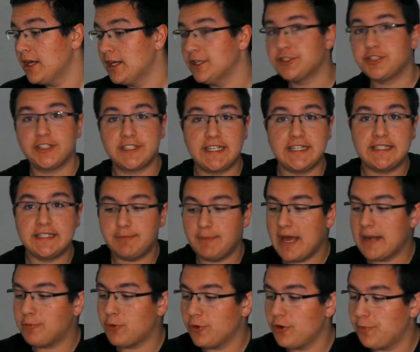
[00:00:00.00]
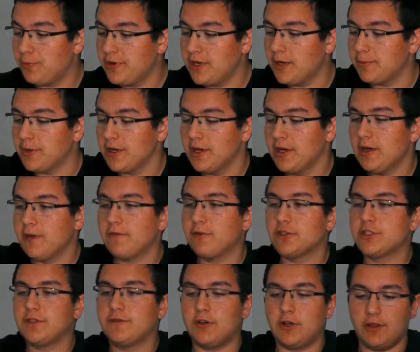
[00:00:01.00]
So let's get this bad boy opened up.
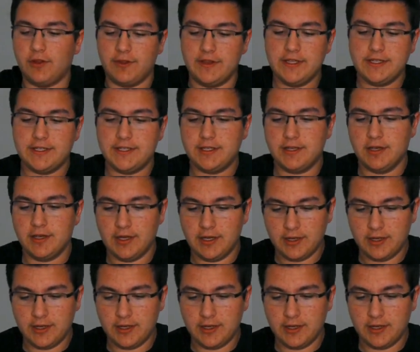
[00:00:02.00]
First of all, this